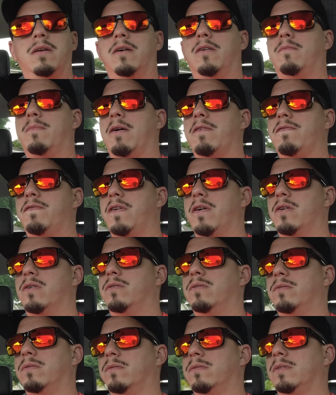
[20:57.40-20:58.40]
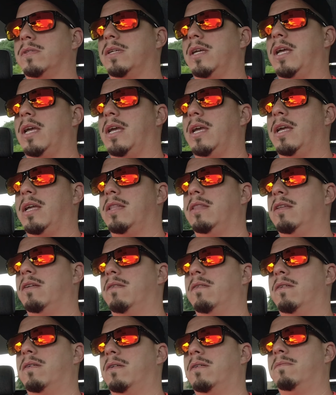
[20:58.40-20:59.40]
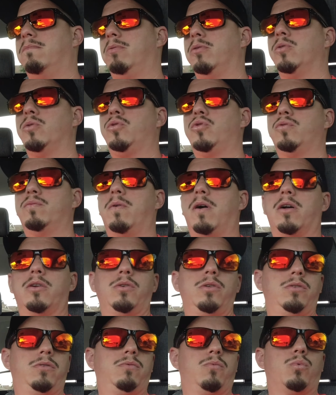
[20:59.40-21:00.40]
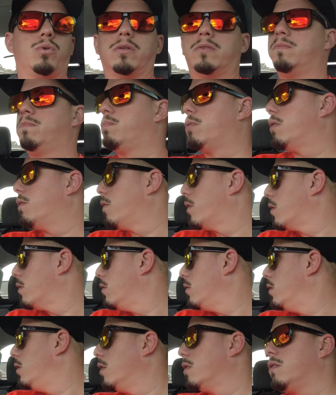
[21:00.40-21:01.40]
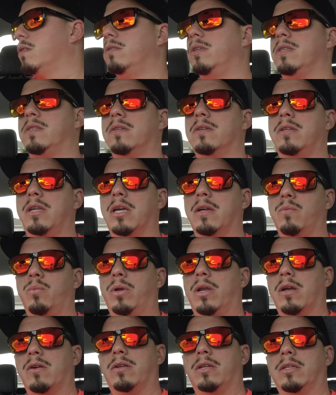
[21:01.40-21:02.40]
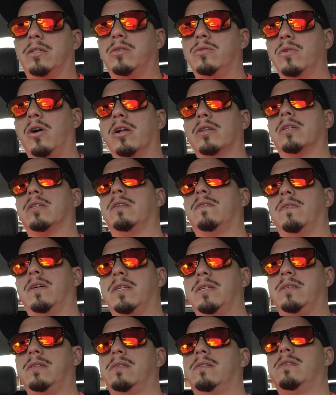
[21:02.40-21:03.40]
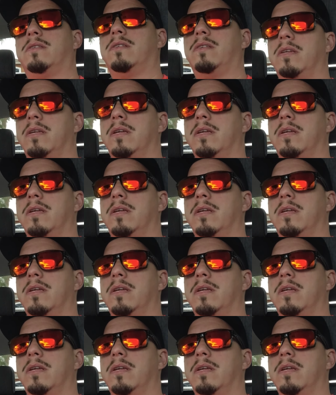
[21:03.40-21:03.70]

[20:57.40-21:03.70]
on my phone and uh, Bluetooth monitors works perfect. It doesn't disconnect when I connect to other devices.